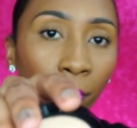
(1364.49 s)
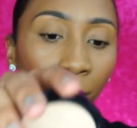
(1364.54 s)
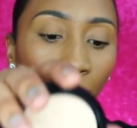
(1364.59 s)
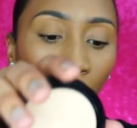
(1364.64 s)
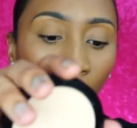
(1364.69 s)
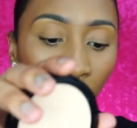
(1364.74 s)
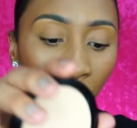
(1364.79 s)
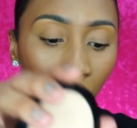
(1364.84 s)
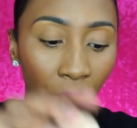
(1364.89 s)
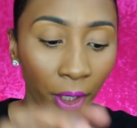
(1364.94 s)

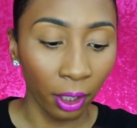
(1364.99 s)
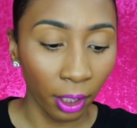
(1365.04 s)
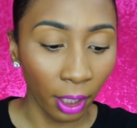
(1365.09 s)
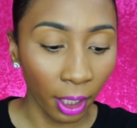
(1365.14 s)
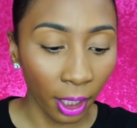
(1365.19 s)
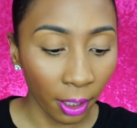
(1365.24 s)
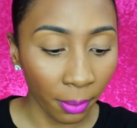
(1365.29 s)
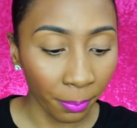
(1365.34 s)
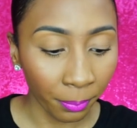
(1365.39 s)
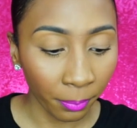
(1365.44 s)
Appropriate
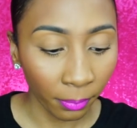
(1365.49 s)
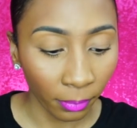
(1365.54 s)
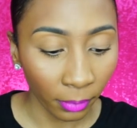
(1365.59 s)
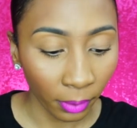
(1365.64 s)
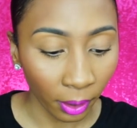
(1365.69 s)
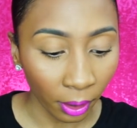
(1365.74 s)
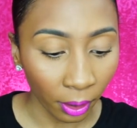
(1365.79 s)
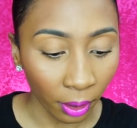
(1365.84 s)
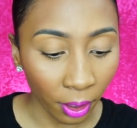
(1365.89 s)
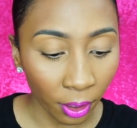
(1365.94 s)
name.
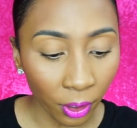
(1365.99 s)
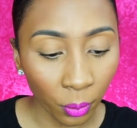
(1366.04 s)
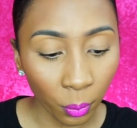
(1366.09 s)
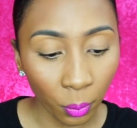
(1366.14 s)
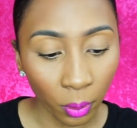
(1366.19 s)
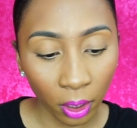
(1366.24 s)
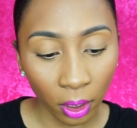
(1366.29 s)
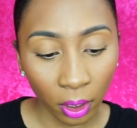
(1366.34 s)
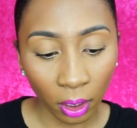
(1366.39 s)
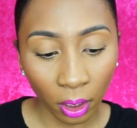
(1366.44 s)
This
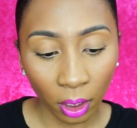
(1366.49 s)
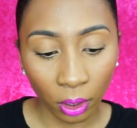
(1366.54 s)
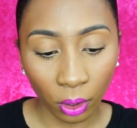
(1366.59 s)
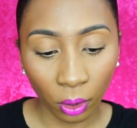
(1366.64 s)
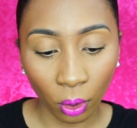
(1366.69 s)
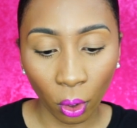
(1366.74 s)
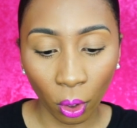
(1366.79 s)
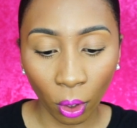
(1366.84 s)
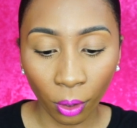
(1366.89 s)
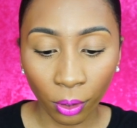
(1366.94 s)
one is
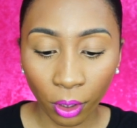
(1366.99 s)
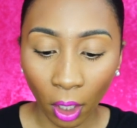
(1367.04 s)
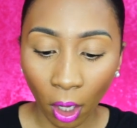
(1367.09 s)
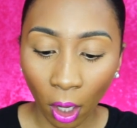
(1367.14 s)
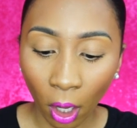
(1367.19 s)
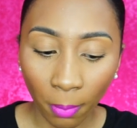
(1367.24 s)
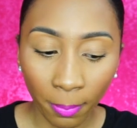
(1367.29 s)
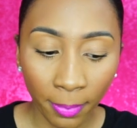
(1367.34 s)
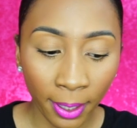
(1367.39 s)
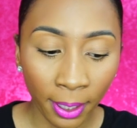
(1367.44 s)
called
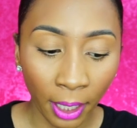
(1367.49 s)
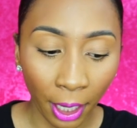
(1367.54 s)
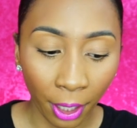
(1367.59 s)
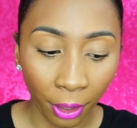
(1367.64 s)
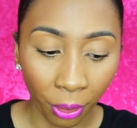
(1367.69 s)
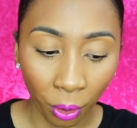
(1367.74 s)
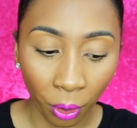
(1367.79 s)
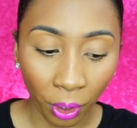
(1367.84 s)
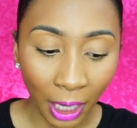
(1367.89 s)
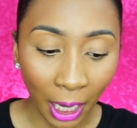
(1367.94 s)
Almond. I
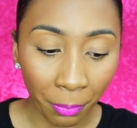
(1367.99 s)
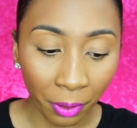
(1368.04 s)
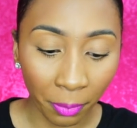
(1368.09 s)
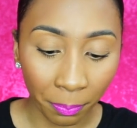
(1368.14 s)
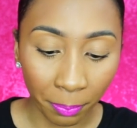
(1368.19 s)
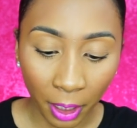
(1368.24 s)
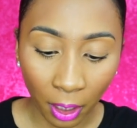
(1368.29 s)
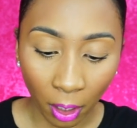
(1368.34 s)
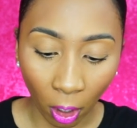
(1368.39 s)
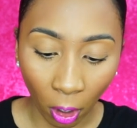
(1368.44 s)
thought I
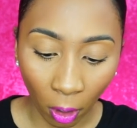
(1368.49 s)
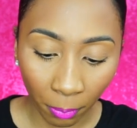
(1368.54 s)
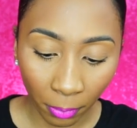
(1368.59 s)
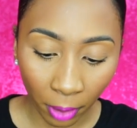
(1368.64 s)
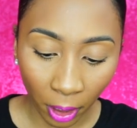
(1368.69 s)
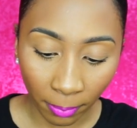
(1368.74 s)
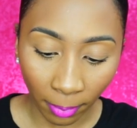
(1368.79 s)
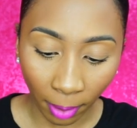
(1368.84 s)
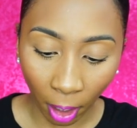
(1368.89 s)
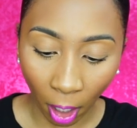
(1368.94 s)
would be
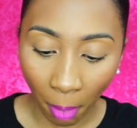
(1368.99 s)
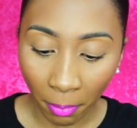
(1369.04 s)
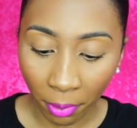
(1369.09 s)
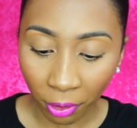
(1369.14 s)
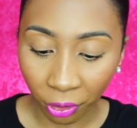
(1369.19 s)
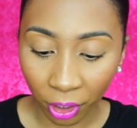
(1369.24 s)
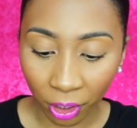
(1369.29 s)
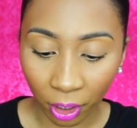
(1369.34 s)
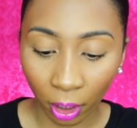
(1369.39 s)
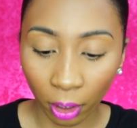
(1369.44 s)
Almond, but
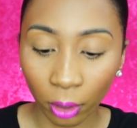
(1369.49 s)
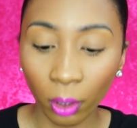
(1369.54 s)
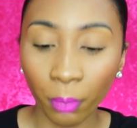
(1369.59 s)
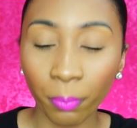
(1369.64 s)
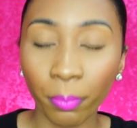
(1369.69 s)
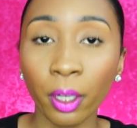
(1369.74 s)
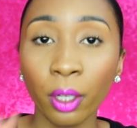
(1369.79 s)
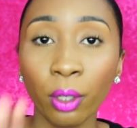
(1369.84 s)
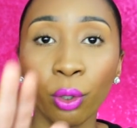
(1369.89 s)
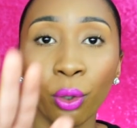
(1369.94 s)
Almond's just a little
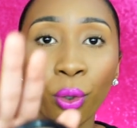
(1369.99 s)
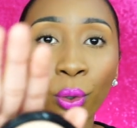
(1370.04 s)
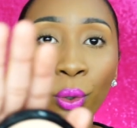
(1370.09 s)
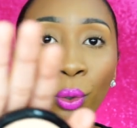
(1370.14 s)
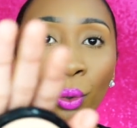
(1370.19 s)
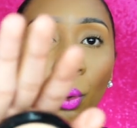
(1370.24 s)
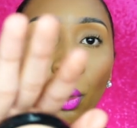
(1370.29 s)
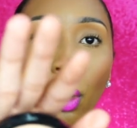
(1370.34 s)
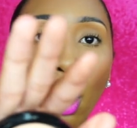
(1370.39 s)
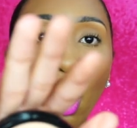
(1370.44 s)
bit
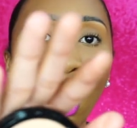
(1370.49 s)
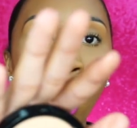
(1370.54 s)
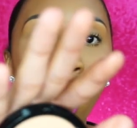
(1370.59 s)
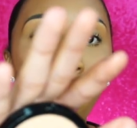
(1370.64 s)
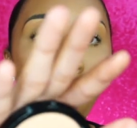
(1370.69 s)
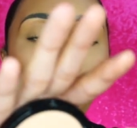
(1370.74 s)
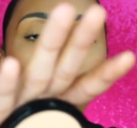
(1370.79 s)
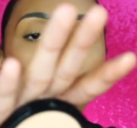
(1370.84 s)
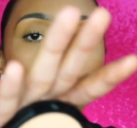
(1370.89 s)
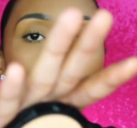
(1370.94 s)
too
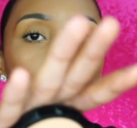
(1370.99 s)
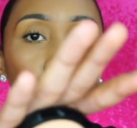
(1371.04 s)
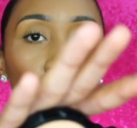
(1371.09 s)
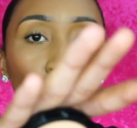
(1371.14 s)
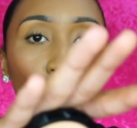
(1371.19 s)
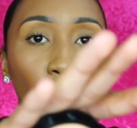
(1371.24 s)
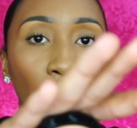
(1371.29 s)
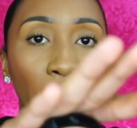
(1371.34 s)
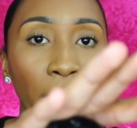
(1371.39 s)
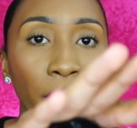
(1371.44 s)

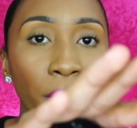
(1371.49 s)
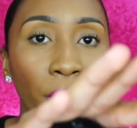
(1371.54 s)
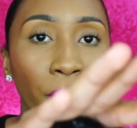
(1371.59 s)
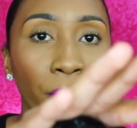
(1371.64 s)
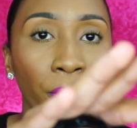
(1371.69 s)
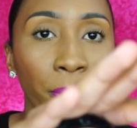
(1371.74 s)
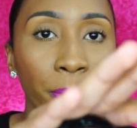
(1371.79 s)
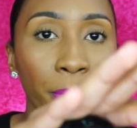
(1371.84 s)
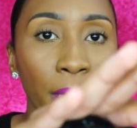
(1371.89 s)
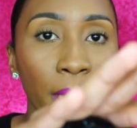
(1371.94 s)
red
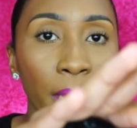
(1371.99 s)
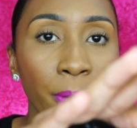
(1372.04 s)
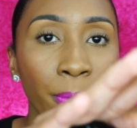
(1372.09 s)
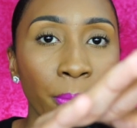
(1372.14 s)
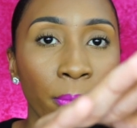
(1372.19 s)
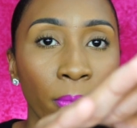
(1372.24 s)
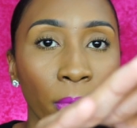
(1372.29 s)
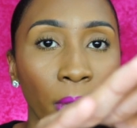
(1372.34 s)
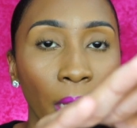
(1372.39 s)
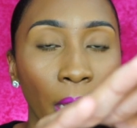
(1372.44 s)
for me.
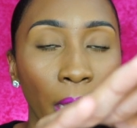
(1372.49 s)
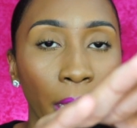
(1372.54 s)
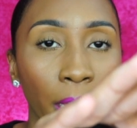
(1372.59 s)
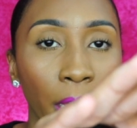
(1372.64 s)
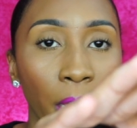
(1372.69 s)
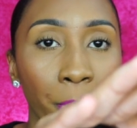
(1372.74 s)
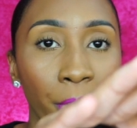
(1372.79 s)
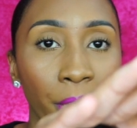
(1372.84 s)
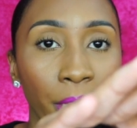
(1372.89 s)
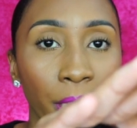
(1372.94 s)

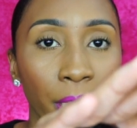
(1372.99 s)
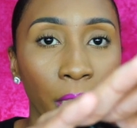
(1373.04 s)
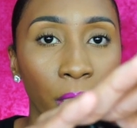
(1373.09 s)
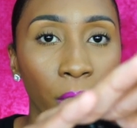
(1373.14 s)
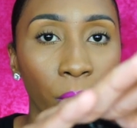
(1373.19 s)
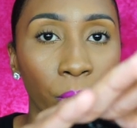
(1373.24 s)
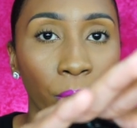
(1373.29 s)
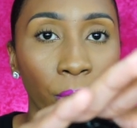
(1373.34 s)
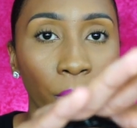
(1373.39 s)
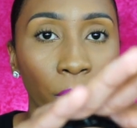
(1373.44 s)
I am a
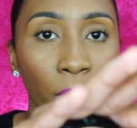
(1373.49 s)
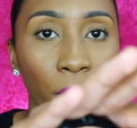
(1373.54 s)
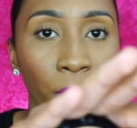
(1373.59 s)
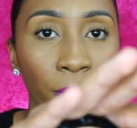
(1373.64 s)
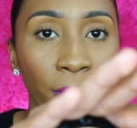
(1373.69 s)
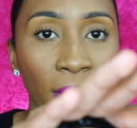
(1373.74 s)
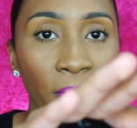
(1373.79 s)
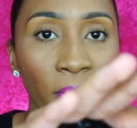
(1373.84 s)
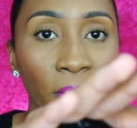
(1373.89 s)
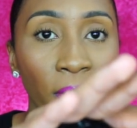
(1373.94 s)
yellow
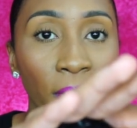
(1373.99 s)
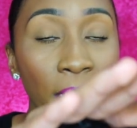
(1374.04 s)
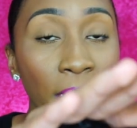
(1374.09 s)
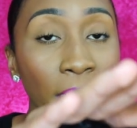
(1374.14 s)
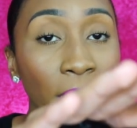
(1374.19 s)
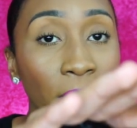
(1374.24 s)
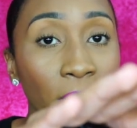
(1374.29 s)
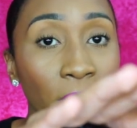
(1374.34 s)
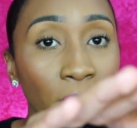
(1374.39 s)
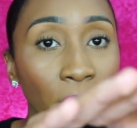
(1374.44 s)
girl. Even
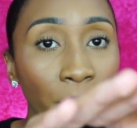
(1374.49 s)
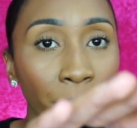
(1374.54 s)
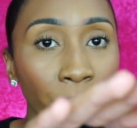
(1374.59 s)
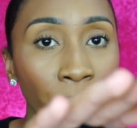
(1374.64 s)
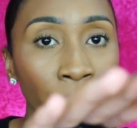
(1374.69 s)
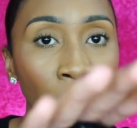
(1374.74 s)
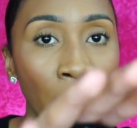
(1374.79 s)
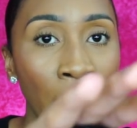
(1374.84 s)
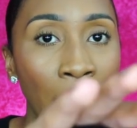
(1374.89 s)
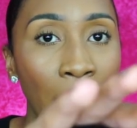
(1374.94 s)
in the
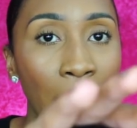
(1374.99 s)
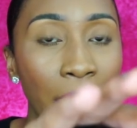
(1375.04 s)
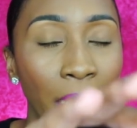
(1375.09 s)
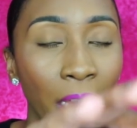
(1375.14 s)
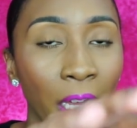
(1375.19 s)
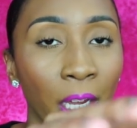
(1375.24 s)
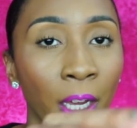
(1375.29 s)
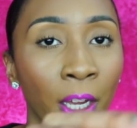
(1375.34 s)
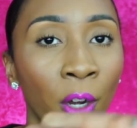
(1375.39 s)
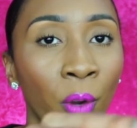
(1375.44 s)
summer, I
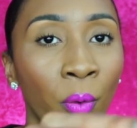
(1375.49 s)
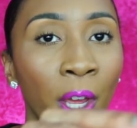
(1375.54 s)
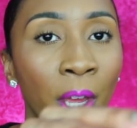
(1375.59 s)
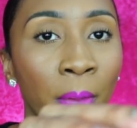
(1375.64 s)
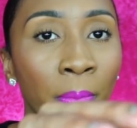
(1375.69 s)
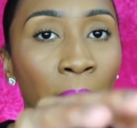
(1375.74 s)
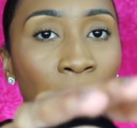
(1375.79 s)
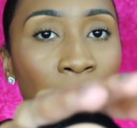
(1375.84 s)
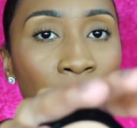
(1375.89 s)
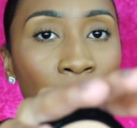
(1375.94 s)
can get
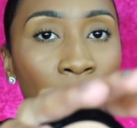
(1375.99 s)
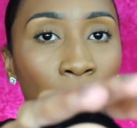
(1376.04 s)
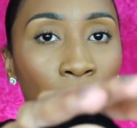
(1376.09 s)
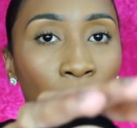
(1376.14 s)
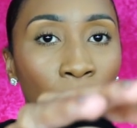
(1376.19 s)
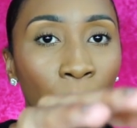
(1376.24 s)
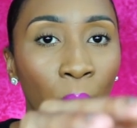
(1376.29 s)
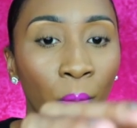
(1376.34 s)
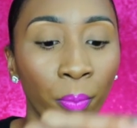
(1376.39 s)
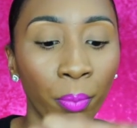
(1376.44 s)
away mixing a
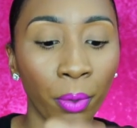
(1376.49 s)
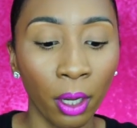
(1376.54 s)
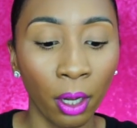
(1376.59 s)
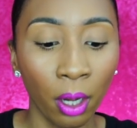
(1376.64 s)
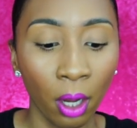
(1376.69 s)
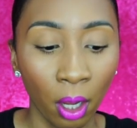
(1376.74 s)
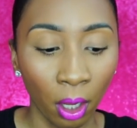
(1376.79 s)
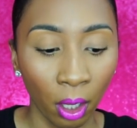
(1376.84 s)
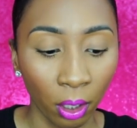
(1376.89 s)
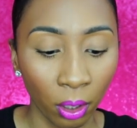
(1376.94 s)
little bit,
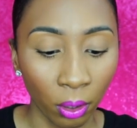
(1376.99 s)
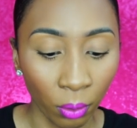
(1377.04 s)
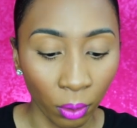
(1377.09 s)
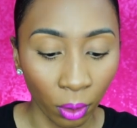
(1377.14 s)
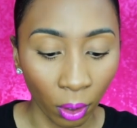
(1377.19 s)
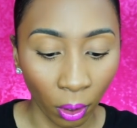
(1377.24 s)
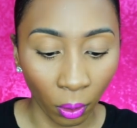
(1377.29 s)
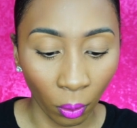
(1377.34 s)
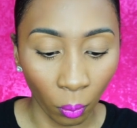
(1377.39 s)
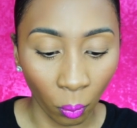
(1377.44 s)
you
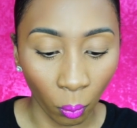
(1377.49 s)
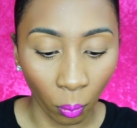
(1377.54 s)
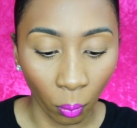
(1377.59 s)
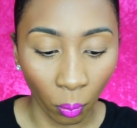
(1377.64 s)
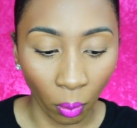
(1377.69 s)
know,